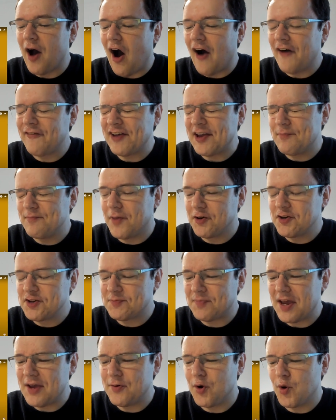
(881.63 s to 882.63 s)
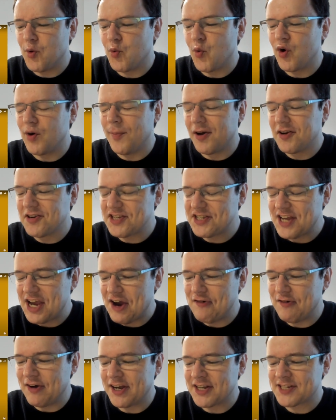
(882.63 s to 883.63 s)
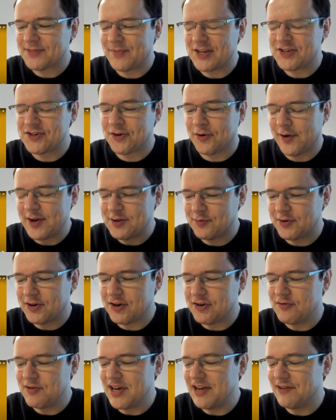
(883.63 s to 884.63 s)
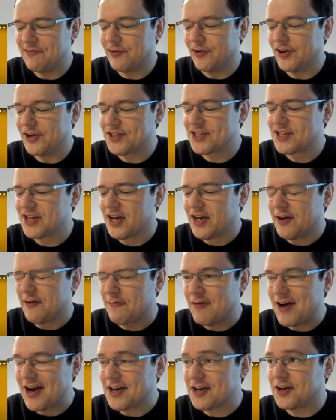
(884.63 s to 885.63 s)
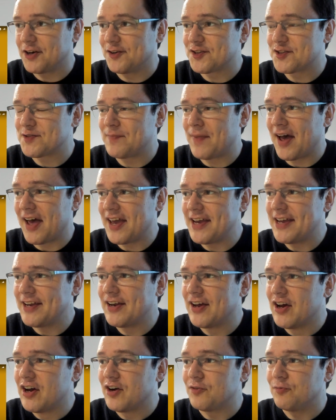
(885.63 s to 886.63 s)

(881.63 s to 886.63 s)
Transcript: I think most serious historians would agree that Franco Spain